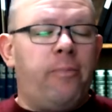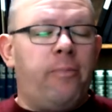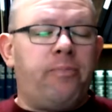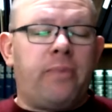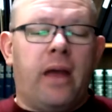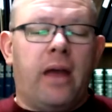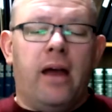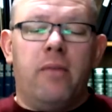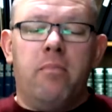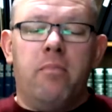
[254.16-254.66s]

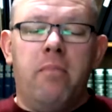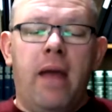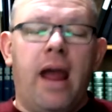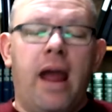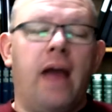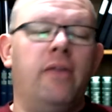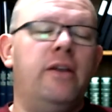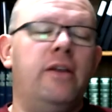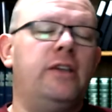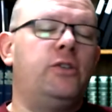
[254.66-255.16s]
man,
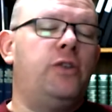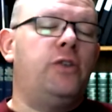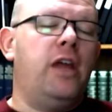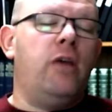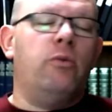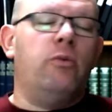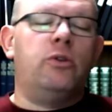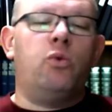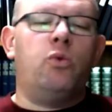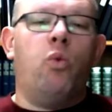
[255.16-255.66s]
this thing
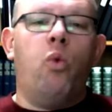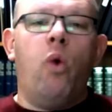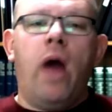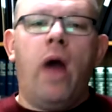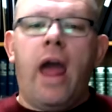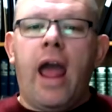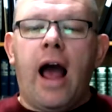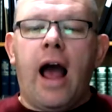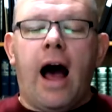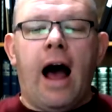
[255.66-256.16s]
was way
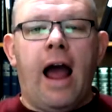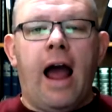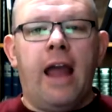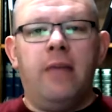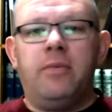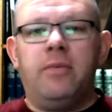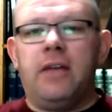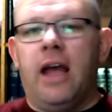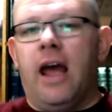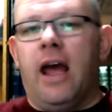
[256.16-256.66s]
hyped
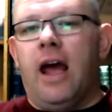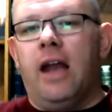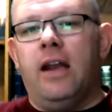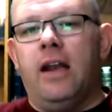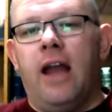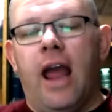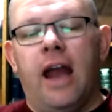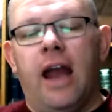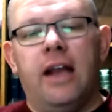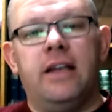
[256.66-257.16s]
and
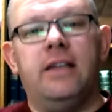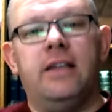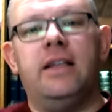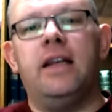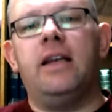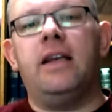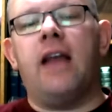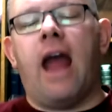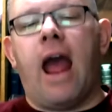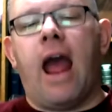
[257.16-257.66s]
it
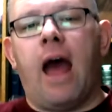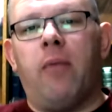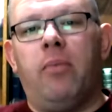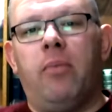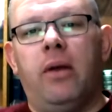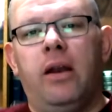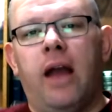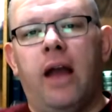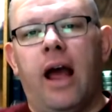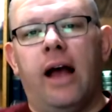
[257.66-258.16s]
didn't
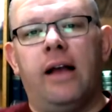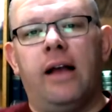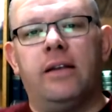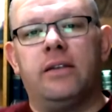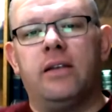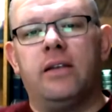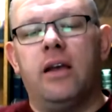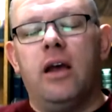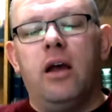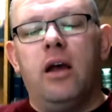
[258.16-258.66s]
happen as
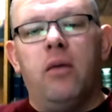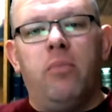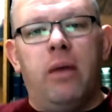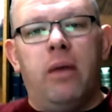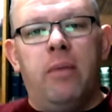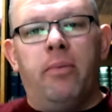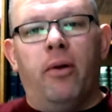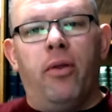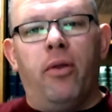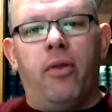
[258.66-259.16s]

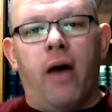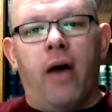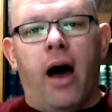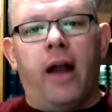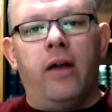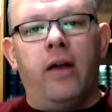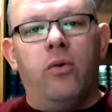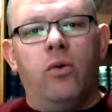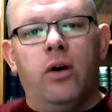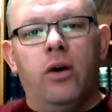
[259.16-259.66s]
people thought it
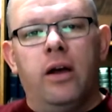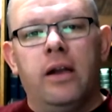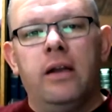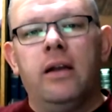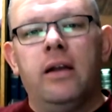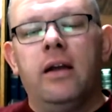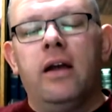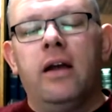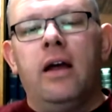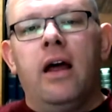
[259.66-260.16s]
would.
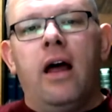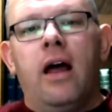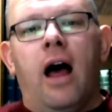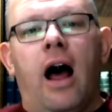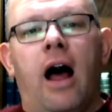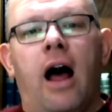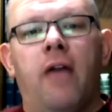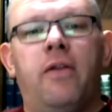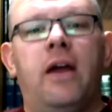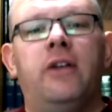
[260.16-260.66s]

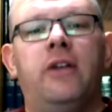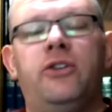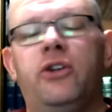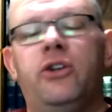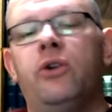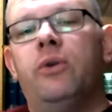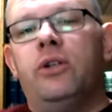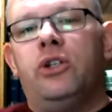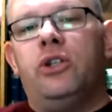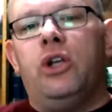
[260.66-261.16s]
Then
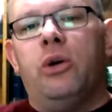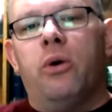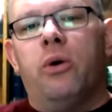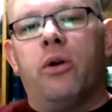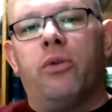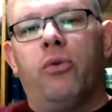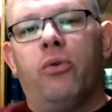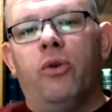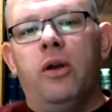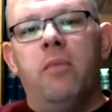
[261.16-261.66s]
in 2 or
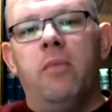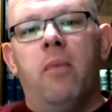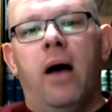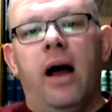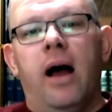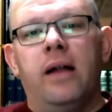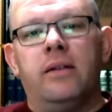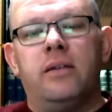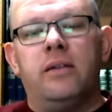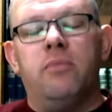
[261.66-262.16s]
3
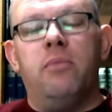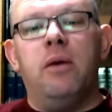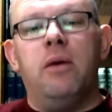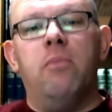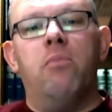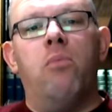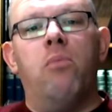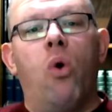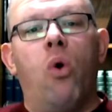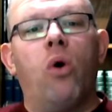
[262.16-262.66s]
months, be
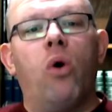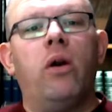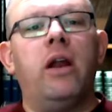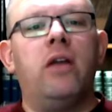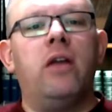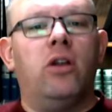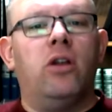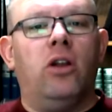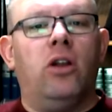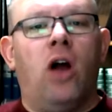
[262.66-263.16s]
mourning
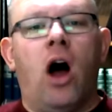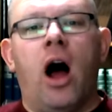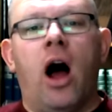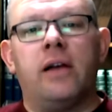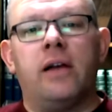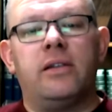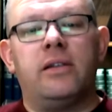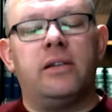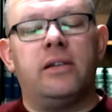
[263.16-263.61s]
the loss